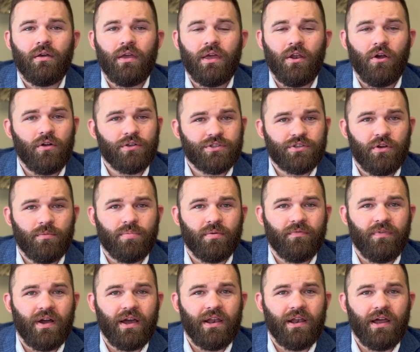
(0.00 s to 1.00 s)
and also
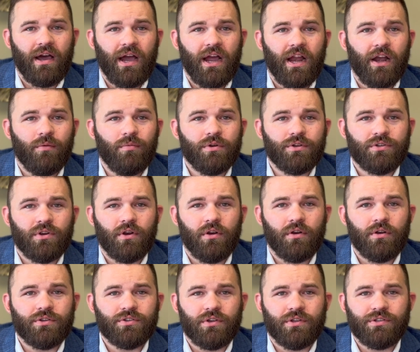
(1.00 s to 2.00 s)
provided higher
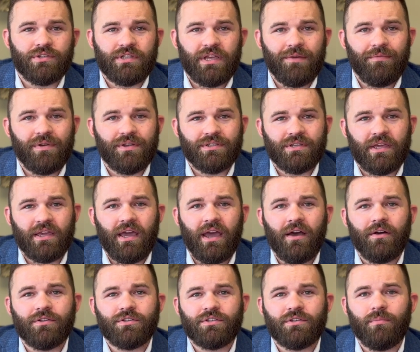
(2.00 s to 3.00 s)
returns on savings
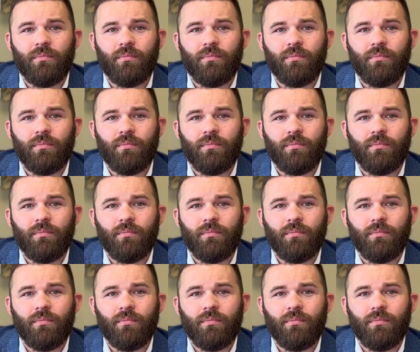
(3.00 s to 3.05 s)
accounts,